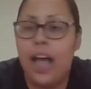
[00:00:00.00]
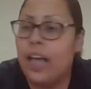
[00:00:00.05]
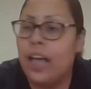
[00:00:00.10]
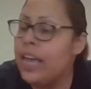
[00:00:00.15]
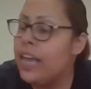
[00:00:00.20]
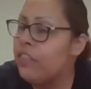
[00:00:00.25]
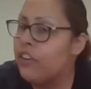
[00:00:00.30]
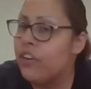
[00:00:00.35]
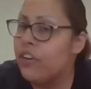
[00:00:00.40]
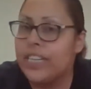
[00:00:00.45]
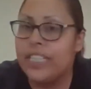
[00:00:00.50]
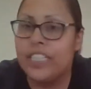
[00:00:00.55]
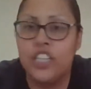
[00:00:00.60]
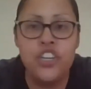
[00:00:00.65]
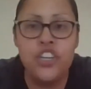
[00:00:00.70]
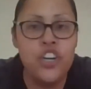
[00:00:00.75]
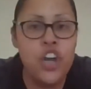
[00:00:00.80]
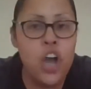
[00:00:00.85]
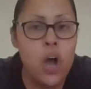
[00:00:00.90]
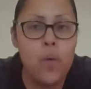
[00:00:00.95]
There is
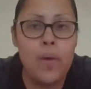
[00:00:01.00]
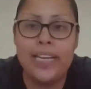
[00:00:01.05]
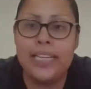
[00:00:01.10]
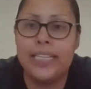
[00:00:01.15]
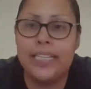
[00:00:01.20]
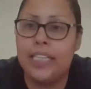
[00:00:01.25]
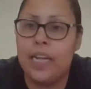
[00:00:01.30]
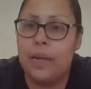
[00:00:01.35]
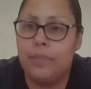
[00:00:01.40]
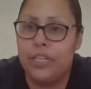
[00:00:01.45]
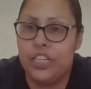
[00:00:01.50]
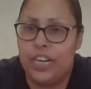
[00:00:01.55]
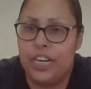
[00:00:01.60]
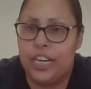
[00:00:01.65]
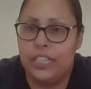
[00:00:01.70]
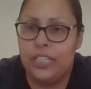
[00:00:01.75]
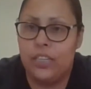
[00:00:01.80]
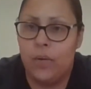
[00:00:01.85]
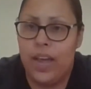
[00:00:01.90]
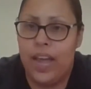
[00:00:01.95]
no
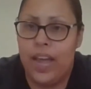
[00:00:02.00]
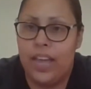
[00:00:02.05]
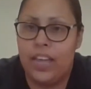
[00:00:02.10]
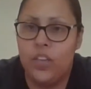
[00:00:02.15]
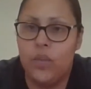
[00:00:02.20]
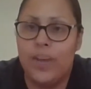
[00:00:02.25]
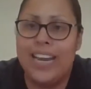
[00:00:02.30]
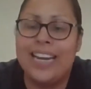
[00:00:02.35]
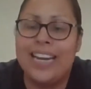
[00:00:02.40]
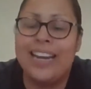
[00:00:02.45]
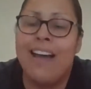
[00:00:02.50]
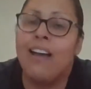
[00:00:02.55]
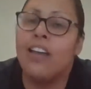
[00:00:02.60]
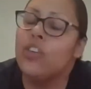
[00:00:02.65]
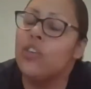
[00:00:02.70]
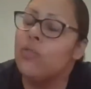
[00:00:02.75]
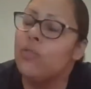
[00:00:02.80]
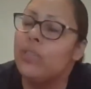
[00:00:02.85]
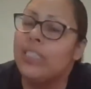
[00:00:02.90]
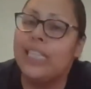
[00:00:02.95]
exceptions, okay? You
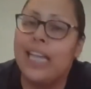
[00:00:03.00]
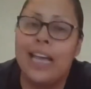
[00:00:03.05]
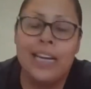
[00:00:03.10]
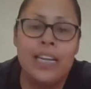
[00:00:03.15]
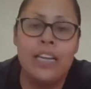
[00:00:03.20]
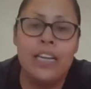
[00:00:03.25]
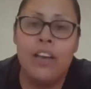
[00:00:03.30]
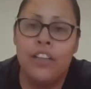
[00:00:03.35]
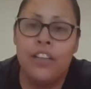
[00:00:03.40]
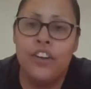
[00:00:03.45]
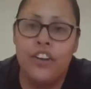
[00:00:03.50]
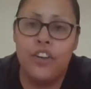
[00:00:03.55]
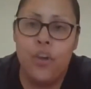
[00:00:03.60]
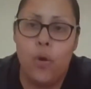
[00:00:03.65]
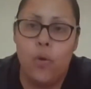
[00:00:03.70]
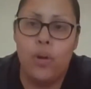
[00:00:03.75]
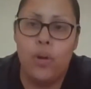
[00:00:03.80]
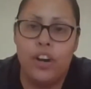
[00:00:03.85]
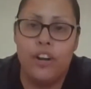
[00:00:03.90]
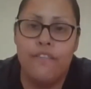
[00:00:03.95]
cannot use any other
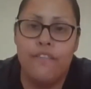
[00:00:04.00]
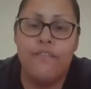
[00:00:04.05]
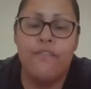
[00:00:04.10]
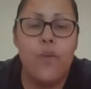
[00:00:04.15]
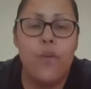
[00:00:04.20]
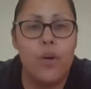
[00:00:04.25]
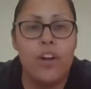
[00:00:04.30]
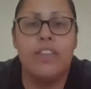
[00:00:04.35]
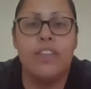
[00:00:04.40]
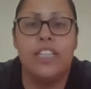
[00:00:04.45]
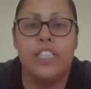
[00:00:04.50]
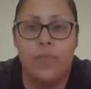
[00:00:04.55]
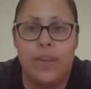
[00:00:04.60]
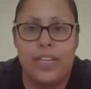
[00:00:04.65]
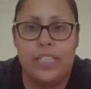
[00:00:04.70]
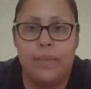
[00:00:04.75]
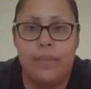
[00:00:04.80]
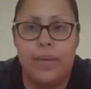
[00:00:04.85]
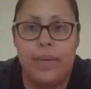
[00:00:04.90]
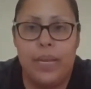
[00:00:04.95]
yogurt for this
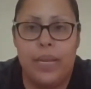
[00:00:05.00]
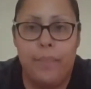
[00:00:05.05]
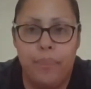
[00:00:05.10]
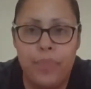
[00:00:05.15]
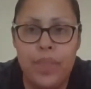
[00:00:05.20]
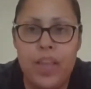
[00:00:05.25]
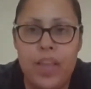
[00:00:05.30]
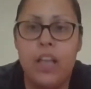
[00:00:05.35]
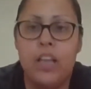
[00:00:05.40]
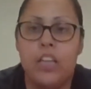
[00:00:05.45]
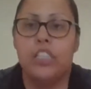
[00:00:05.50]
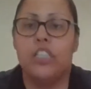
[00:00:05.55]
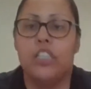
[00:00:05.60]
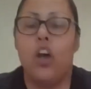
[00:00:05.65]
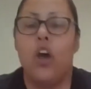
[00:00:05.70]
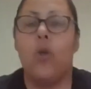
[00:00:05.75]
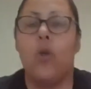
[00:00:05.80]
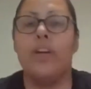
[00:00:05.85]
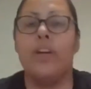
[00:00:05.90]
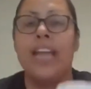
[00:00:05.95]
recipe.
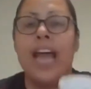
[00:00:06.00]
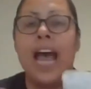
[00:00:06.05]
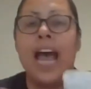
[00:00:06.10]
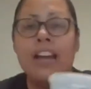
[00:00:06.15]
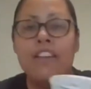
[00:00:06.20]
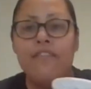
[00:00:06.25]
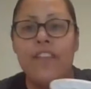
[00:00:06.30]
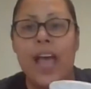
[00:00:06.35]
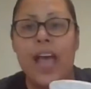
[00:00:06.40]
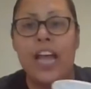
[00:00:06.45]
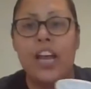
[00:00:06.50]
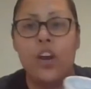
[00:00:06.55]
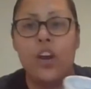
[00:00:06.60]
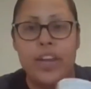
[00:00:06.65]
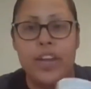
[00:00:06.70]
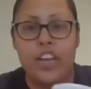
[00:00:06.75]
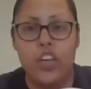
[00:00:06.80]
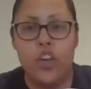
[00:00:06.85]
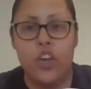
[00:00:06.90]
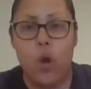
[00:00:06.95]
So non-fat
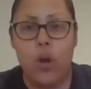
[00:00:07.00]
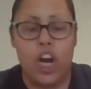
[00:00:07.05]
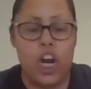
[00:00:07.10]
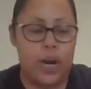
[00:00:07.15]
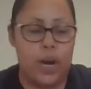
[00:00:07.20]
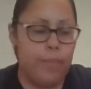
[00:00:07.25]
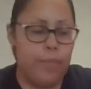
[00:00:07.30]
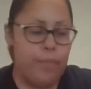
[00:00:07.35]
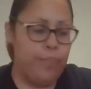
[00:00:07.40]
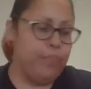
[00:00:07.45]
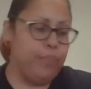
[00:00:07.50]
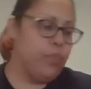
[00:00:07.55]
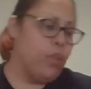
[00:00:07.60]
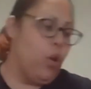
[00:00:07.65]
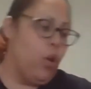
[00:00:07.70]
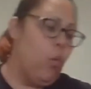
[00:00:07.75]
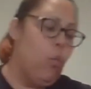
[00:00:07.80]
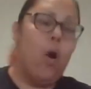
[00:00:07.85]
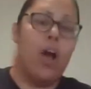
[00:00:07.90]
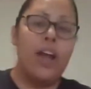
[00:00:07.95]
Greek yogurt,
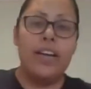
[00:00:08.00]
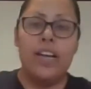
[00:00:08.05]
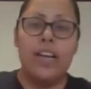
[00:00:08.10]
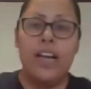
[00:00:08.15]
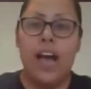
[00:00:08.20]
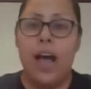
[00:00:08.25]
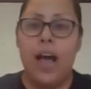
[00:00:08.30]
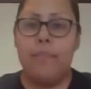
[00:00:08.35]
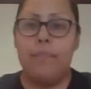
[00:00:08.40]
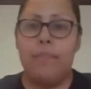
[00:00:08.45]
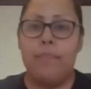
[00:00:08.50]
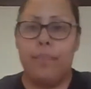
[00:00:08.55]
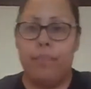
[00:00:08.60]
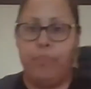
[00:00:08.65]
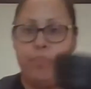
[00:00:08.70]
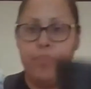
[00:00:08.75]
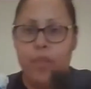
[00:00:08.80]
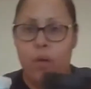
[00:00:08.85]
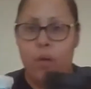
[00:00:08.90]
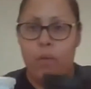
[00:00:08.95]
1 cup,
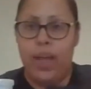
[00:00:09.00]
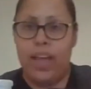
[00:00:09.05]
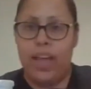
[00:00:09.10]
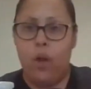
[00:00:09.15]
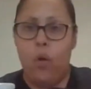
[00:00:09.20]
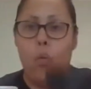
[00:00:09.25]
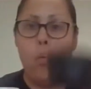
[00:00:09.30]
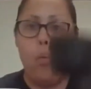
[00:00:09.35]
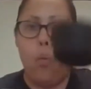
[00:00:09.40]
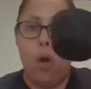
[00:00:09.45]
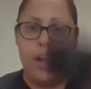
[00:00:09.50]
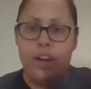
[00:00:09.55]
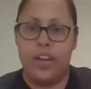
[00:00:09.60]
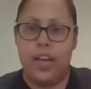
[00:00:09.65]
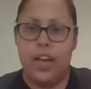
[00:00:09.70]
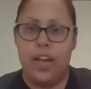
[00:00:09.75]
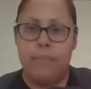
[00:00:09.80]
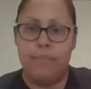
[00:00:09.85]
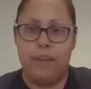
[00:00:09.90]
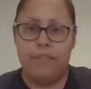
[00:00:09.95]
okay? 1
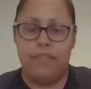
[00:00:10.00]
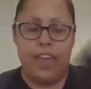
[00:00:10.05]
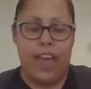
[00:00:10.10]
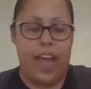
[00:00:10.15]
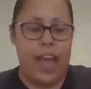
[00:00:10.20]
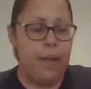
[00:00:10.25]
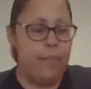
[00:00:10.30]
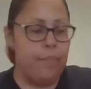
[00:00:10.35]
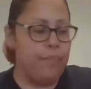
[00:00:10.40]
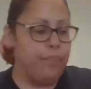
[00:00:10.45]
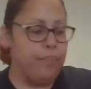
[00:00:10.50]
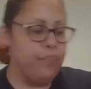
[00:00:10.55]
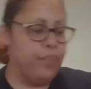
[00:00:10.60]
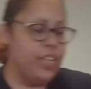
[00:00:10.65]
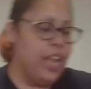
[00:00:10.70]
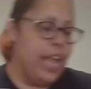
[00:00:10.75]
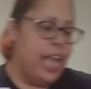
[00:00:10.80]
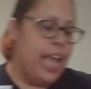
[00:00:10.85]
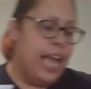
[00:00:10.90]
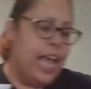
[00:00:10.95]
cup of that.
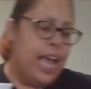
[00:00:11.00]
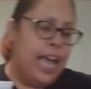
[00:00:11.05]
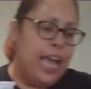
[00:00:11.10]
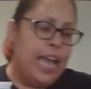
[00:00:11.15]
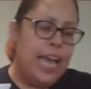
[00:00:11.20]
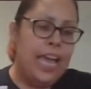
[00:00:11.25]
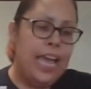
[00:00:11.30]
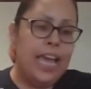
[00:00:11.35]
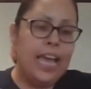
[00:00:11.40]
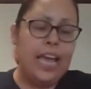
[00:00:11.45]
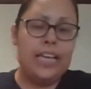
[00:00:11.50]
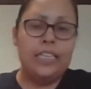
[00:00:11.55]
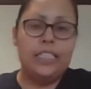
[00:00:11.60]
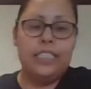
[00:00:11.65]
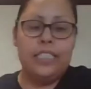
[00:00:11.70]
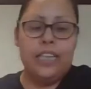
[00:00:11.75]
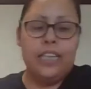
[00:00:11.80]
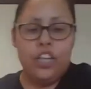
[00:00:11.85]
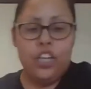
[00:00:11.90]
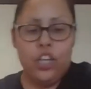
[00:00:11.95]

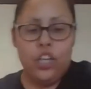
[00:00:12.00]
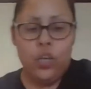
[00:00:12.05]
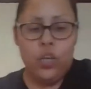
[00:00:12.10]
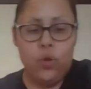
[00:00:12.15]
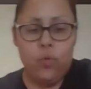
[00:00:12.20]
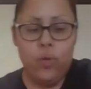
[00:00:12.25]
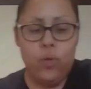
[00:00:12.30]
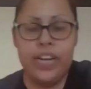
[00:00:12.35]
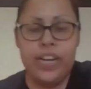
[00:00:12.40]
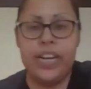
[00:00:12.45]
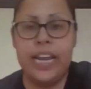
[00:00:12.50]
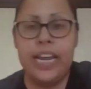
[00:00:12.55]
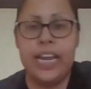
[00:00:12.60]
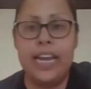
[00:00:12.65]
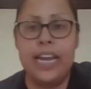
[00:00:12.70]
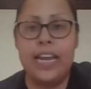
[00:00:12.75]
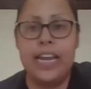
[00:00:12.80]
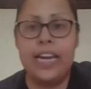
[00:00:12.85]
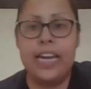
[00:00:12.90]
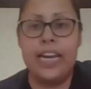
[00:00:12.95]
And you would
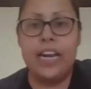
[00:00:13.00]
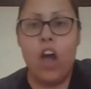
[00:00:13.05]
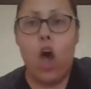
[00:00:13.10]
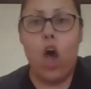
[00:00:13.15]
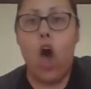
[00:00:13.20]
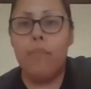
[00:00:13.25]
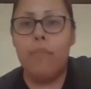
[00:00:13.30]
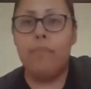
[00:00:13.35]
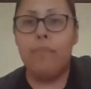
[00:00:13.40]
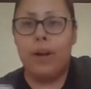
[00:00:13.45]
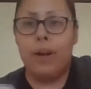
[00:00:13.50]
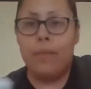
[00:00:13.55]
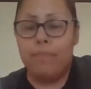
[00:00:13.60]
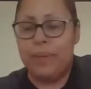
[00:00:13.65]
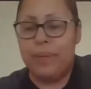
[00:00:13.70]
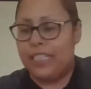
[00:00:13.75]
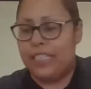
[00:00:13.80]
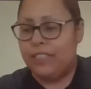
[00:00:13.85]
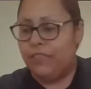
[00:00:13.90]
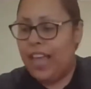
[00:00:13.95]
need
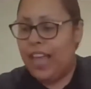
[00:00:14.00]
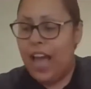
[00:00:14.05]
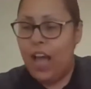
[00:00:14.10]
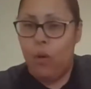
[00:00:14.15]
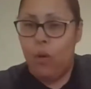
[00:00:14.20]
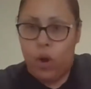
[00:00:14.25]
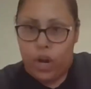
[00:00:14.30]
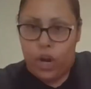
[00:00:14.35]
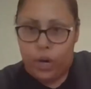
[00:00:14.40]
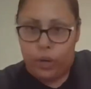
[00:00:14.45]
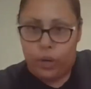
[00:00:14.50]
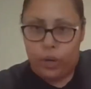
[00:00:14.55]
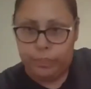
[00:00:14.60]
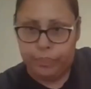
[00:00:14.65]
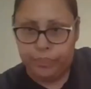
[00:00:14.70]
all-purpose flour.